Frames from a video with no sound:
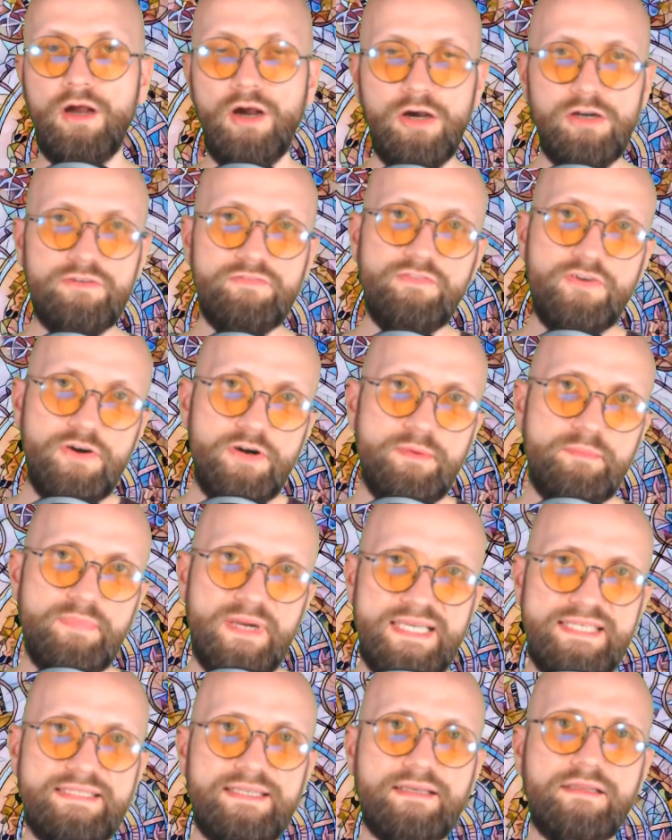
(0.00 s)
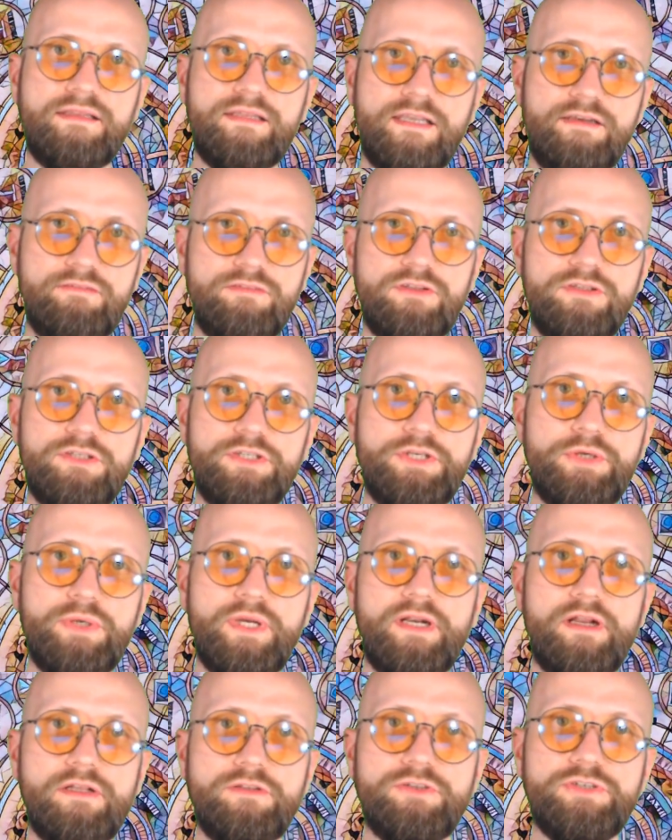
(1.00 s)
On a very basic level, you
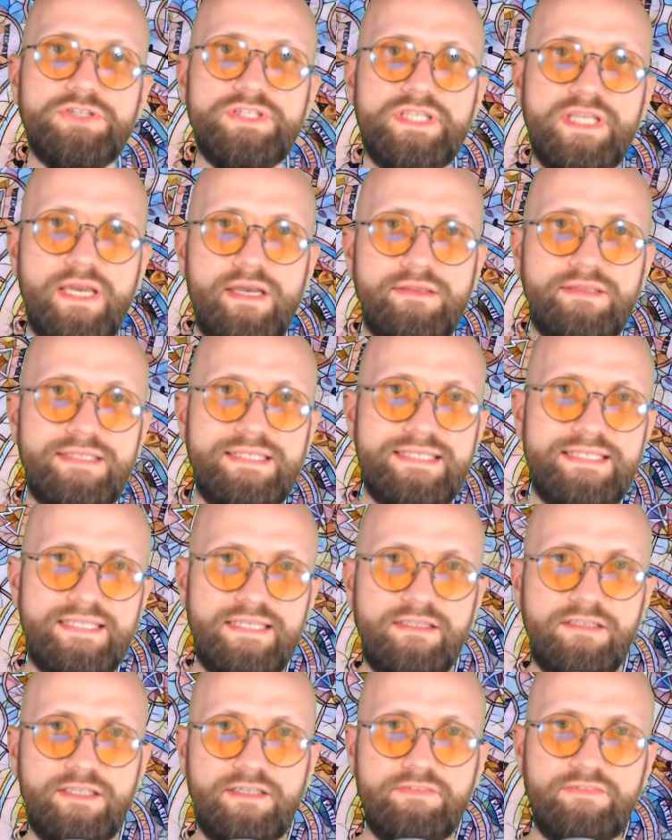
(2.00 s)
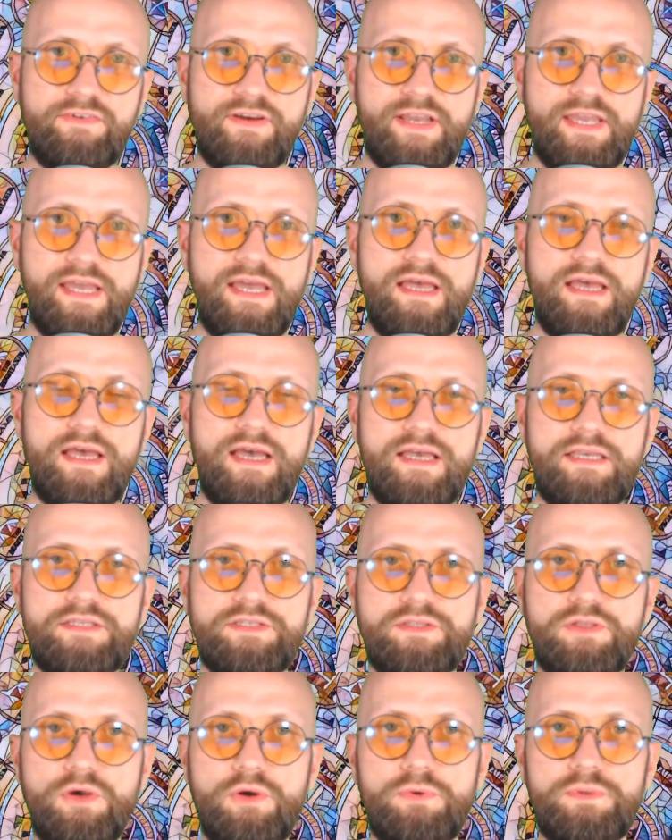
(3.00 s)
can understand the Seelie Fey
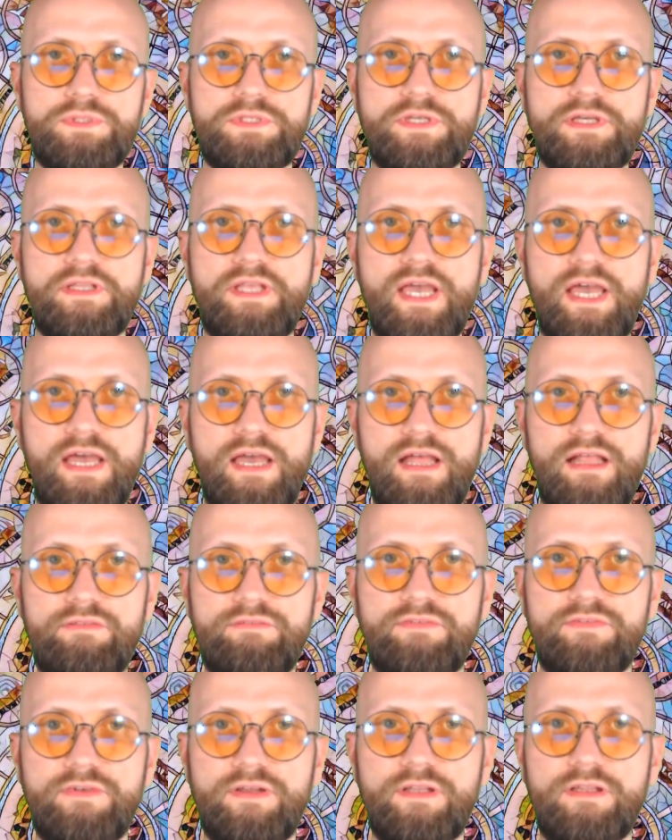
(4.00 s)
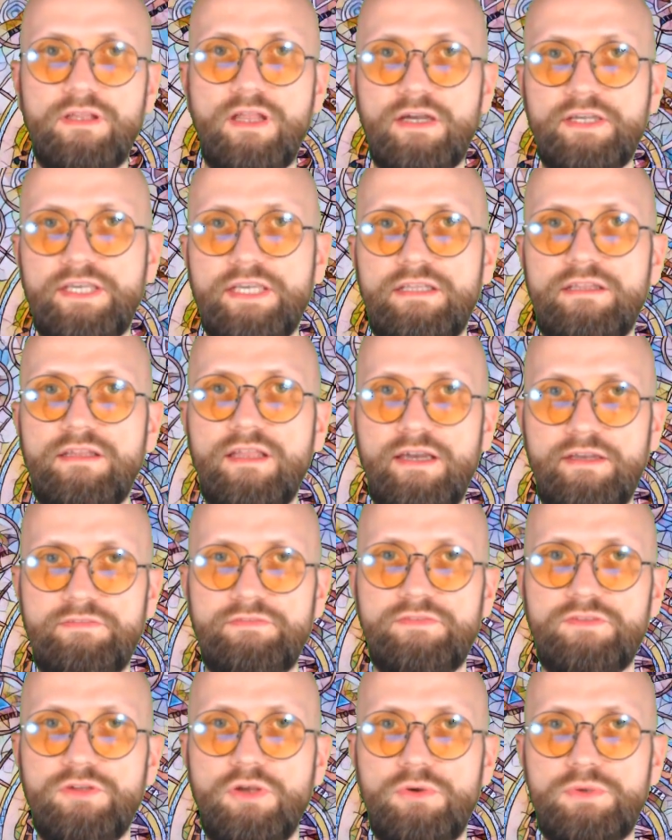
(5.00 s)
as those that have a lucky life,
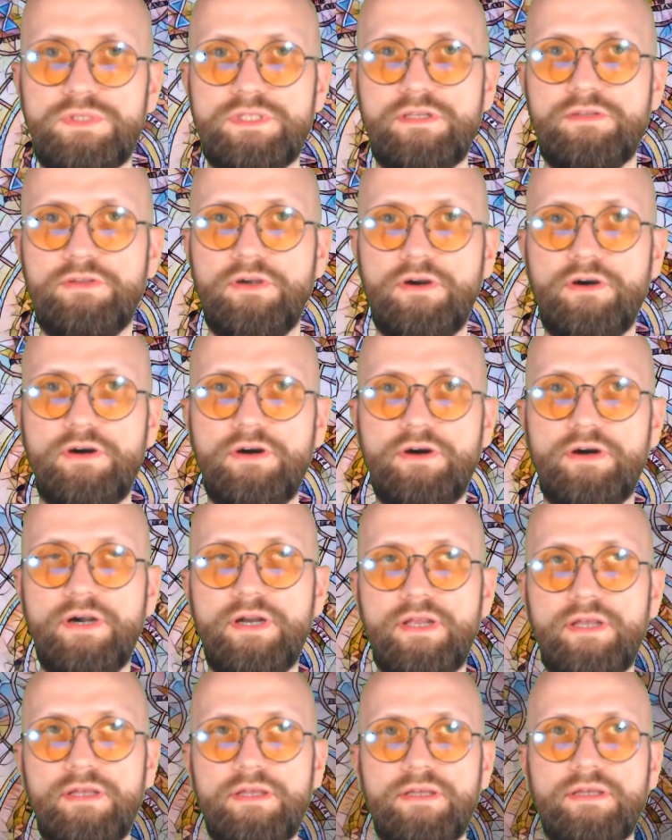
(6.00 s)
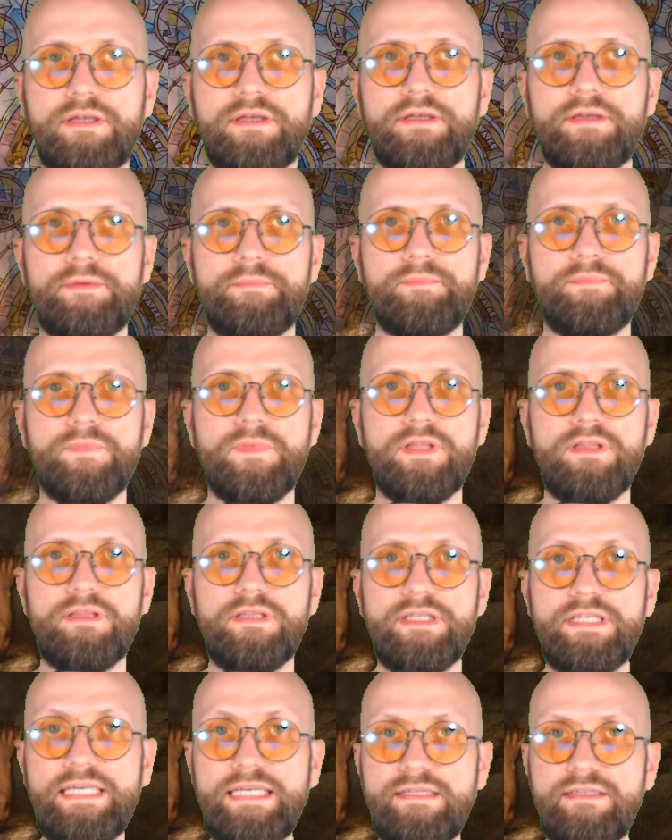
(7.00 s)
those that are
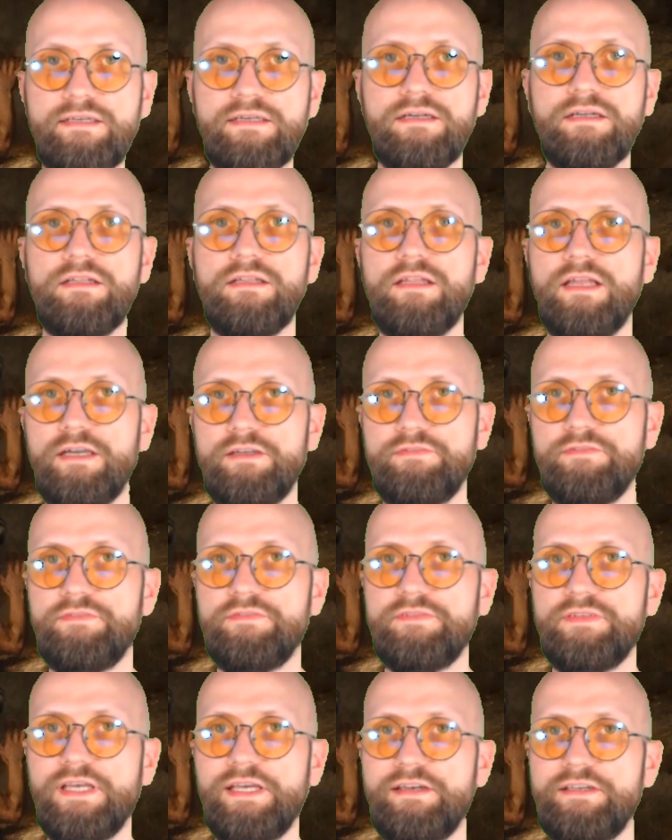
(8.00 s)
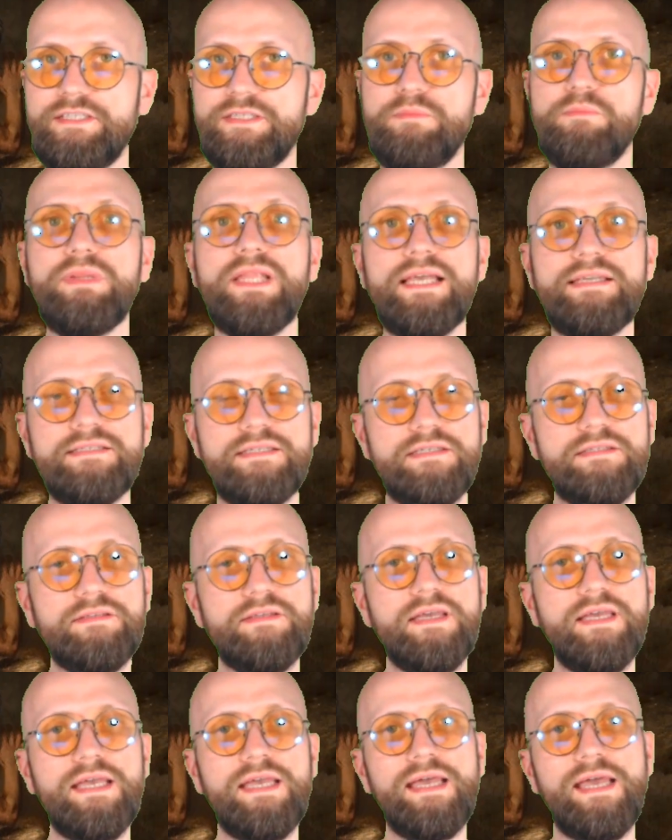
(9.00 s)
leading a life that is blessed,
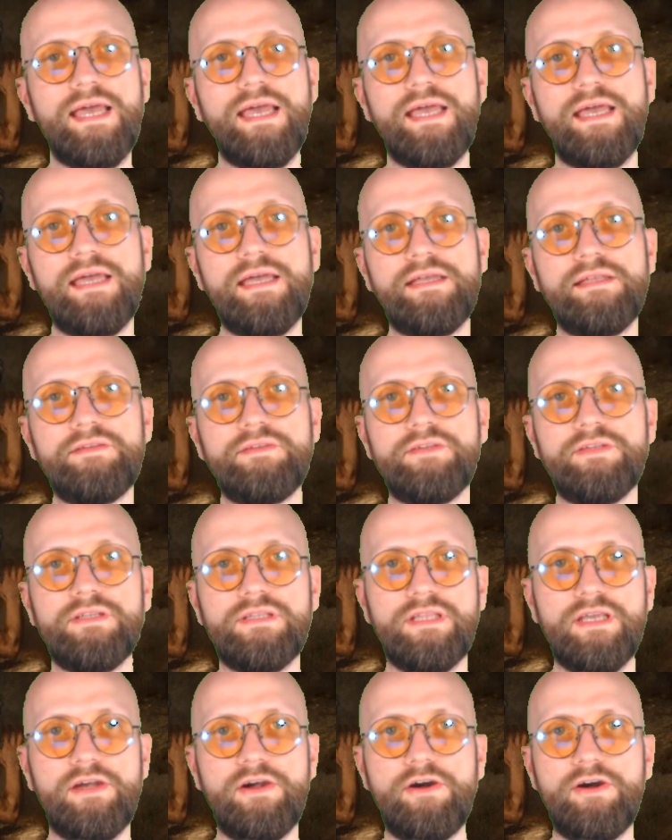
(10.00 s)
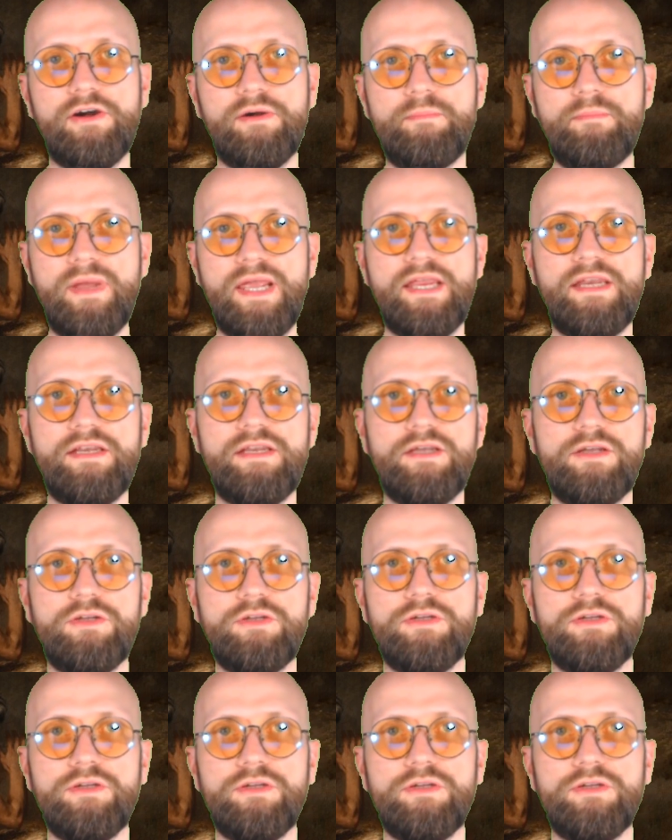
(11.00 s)
and their main